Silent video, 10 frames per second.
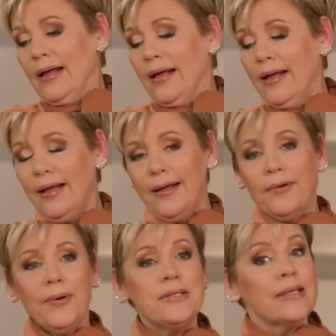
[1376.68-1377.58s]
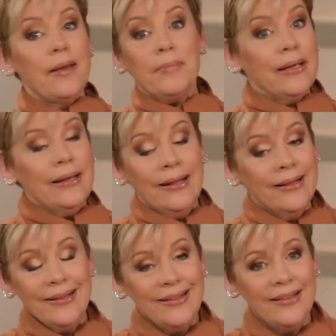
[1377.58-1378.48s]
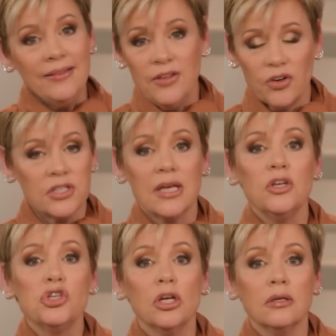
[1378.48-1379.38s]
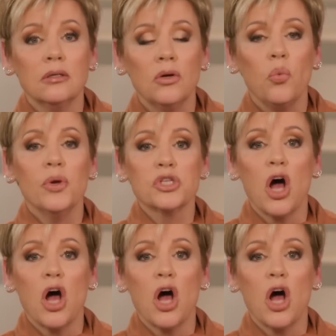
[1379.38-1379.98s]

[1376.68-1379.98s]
Huh, what's that mean? Their attention was